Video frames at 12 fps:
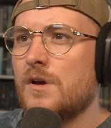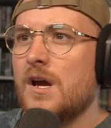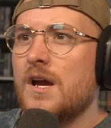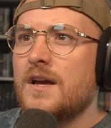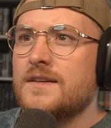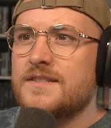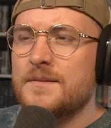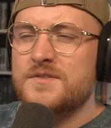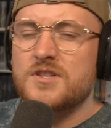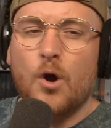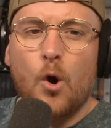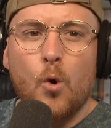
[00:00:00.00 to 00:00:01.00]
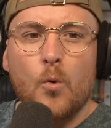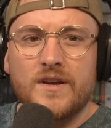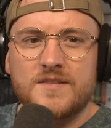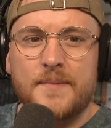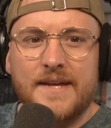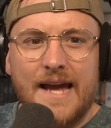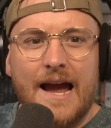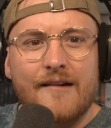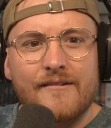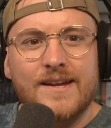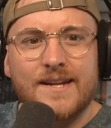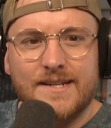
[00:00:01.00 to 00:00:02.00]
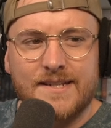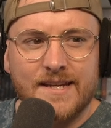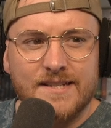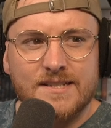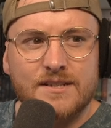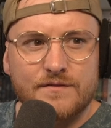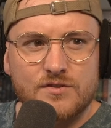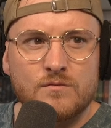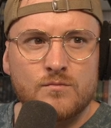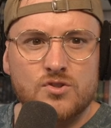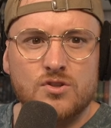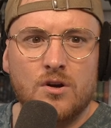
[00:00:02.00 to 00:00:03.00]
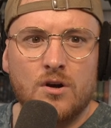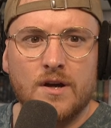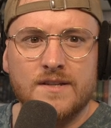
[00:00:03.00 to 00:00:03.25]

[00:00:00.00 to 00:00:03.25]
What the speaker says: Seems to always be carrying a disc of some sort.